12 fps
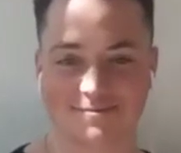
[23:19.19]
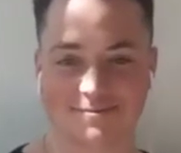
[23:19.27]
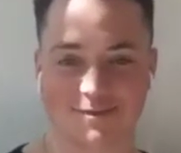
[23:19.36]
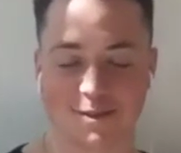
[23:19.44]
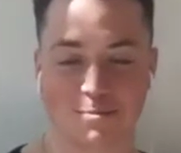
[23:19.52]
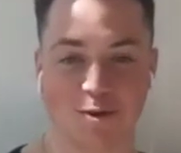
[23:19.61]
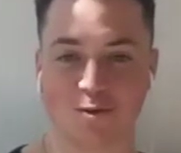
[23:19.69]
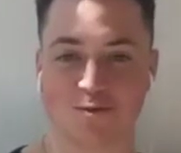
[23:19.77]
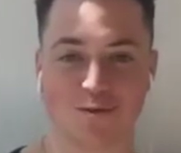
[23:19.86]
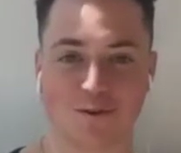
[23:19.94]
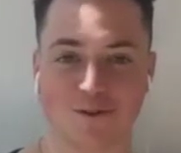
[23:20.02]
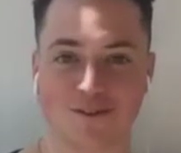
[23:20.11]
It's
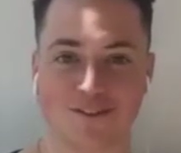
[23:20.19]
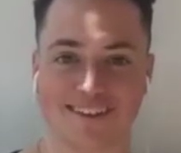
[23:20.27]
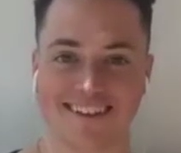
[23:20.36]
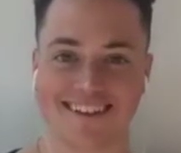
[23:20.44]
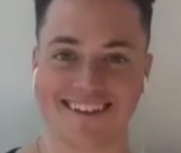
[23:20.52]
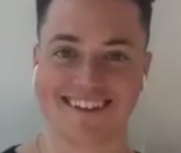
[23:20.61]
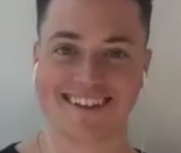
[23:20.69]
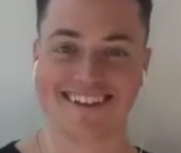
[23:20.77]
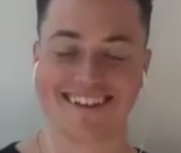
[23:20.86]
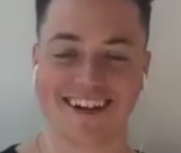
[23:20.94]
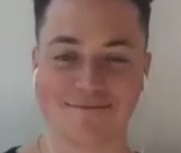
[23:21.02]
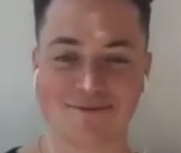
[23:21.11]
beautiful.
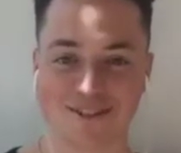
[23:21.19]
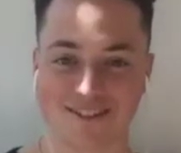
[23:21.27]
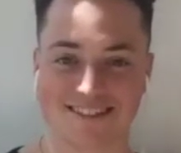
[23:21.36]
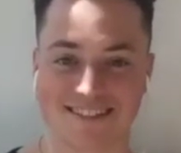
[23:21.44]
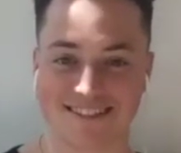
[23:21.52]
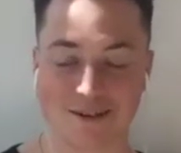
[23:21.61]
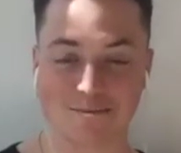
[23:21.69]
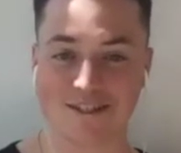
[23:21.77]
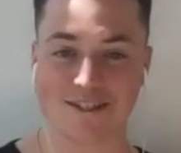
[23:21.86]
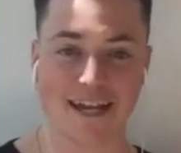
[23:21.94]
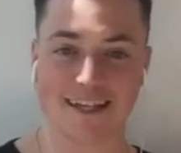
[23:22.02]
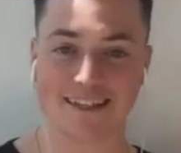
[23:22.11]
I'm just
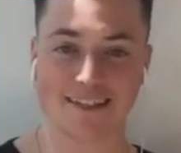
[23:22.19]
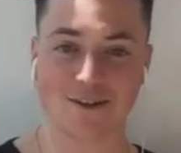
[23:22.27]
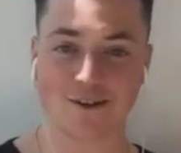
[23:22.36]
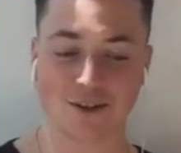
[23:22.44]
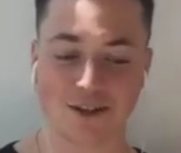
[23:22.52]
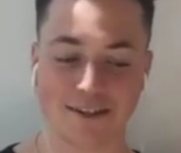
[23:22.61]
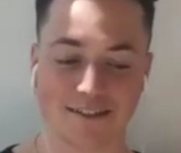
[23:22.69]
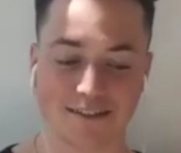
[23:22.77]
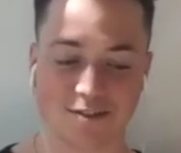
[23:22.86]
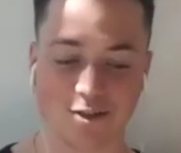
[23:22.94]
taking it all in,